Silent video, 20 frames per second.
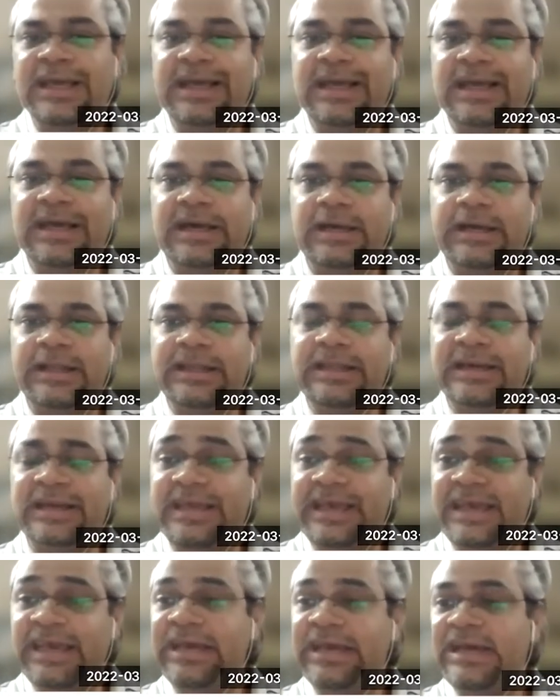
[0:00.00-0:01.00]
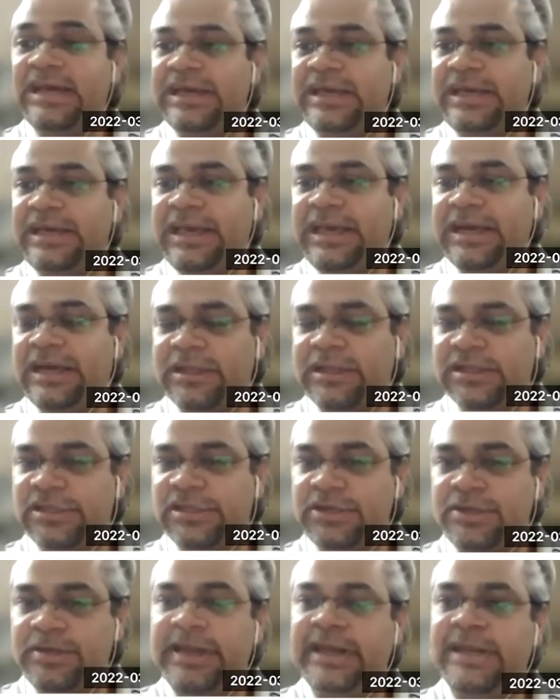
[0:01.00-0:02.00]
the key
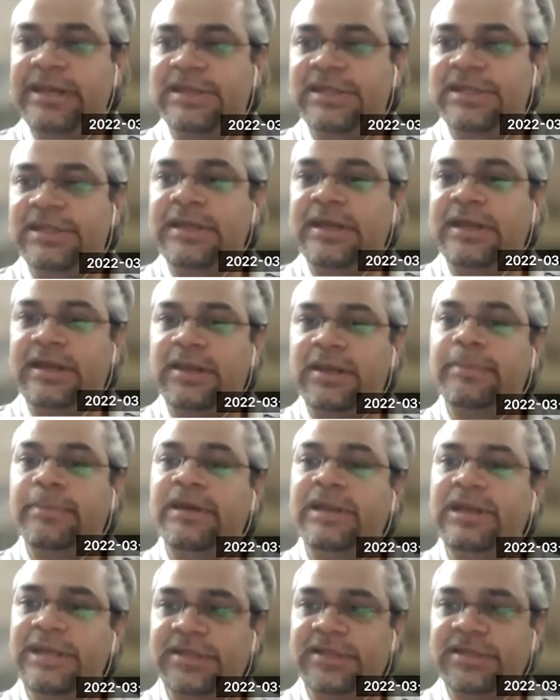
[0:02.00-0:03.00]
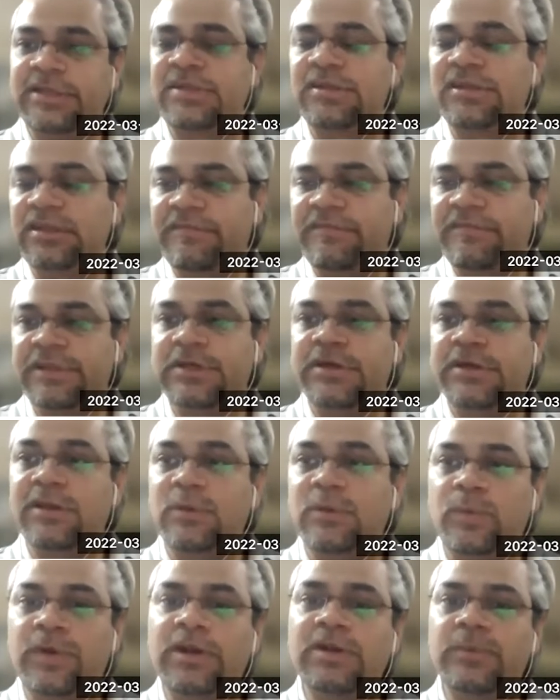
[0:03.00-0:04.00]
constraints that typically exist in the physical
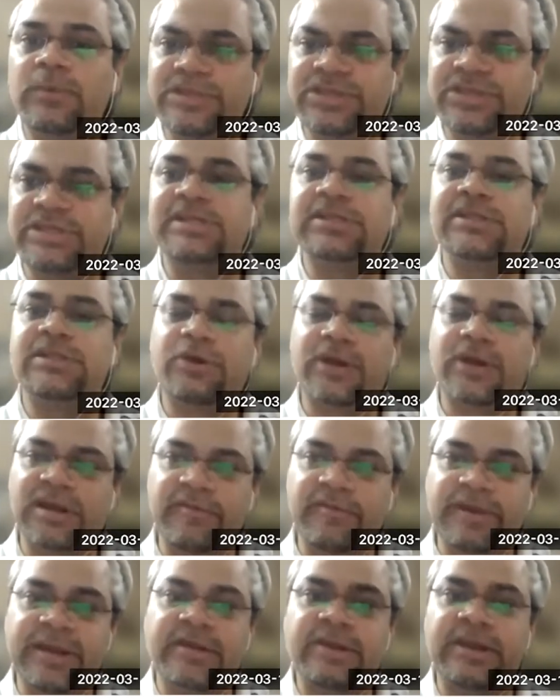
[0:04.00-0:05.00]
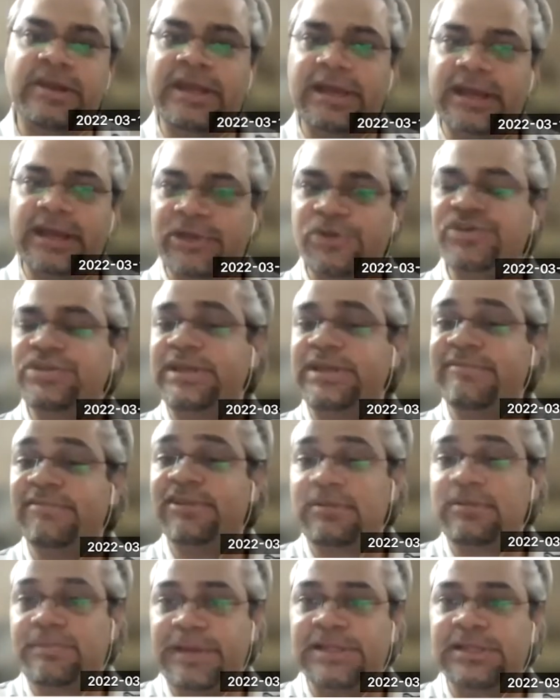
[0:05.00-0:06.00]
world, which is your inventory and your shelf
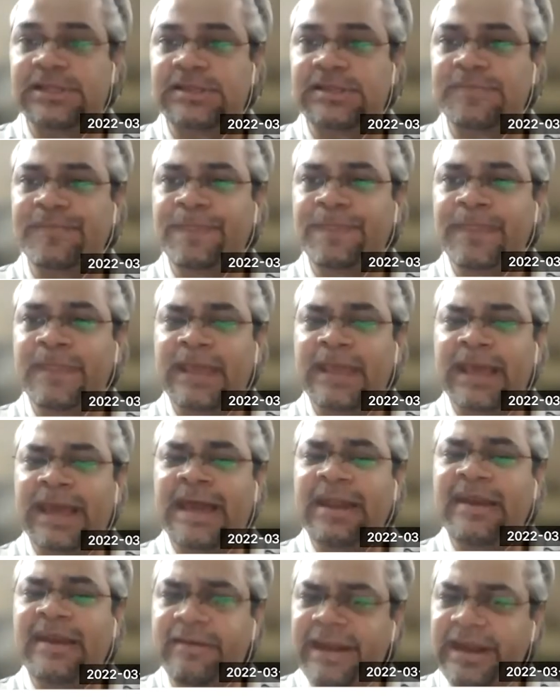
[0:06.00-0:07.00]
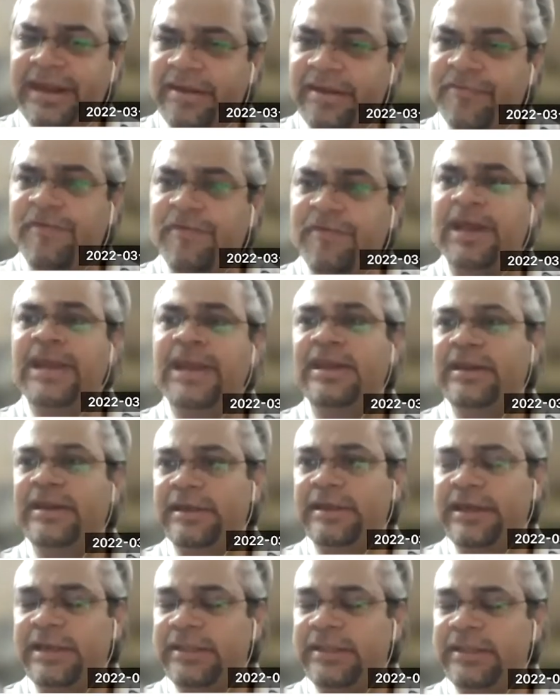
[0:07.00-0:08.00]
space, and redefined
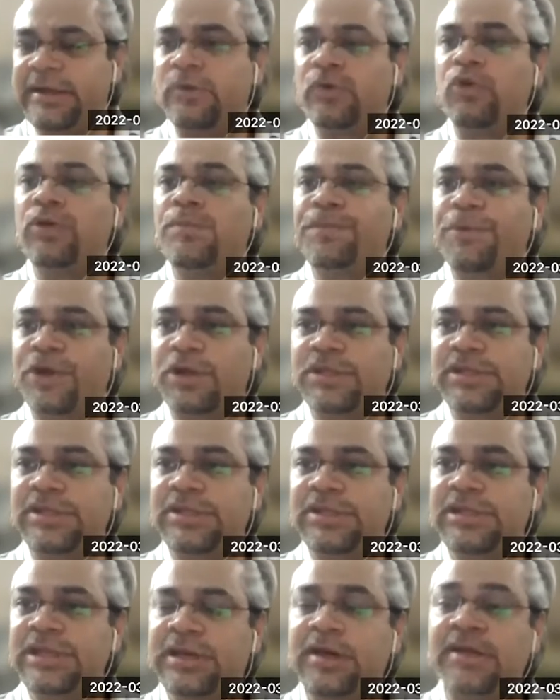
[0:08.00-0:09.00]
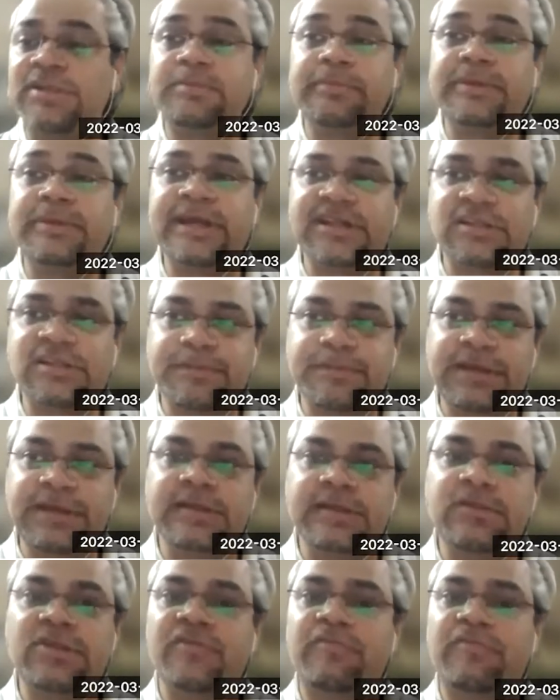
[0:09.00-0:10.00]
in that whole process the customer
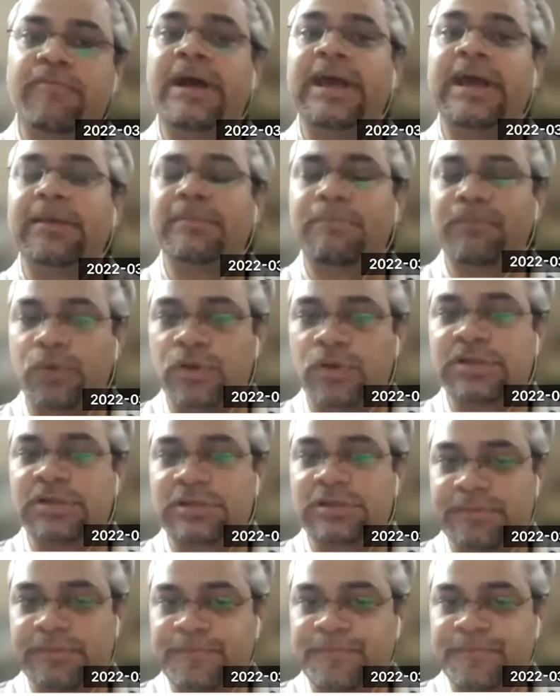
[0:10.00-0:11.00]
experience of buying books.